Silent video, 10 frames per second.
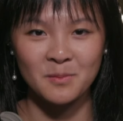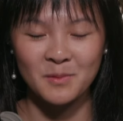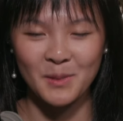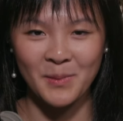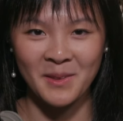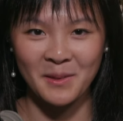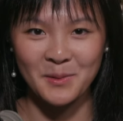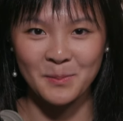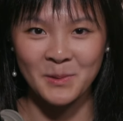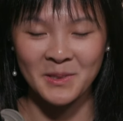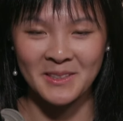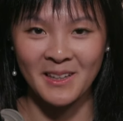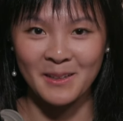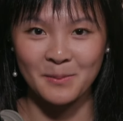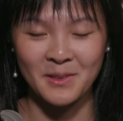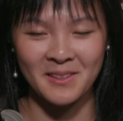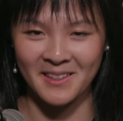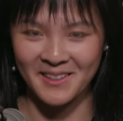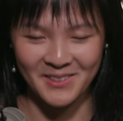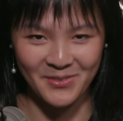something that was more in line with
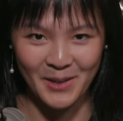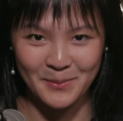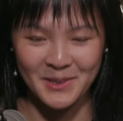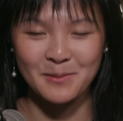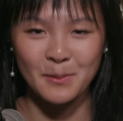like his family's